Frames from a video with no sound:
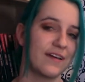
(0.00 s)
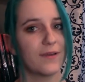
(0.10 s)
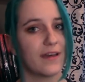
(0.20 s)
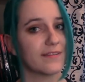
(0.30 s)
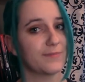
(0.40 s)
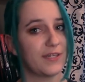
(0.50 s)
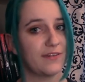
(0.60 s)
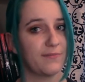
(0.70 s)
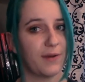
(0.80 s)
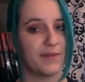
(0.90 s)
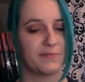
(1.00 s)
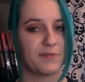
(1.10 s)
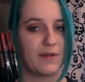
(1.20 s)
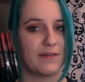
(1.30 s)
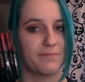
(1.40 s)
We got some cute moments
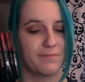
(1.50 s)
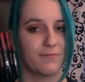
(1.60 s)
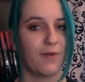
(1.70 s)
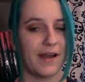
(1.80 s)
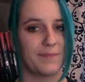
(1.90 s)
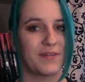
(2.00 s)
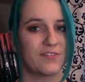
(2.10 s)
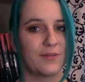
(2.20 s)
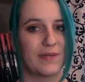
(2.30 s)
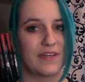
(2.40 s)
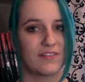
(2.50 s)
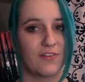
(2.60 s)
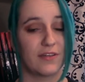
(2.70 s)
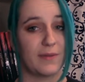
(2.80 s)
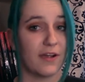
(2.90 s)
between what I'm assuming is
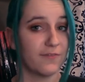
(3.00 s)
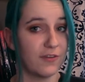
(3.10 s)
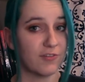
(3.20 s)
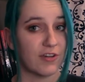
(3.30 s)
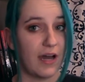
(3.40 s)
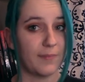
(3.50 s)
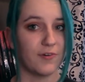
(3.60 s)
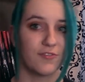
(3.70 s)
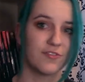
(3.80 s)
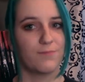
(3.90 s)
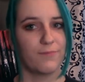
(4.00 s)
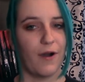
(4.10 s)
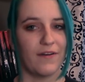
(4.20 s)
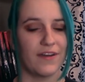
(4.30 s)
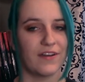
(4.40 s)
going to be our future couples,
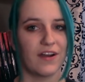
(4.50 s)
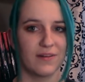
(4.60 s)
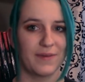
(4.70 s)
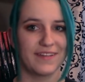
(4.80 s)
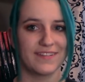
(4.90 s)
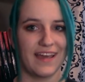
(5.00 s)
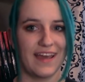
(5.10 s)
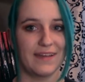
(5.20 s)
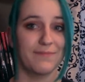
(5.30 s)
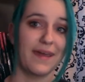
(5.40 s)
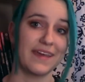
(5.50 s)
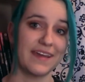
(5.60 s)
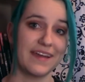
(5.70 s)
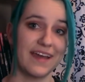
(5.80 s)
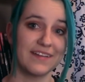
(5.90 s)
Wally and Artemis and
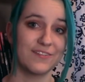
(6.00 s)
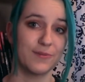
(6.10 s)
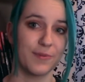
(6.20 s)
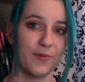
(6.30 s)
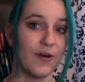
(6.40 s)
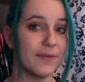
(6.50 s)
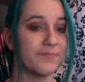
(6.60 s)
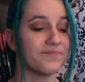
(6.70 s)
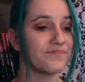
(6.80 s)
Megan and Superboy,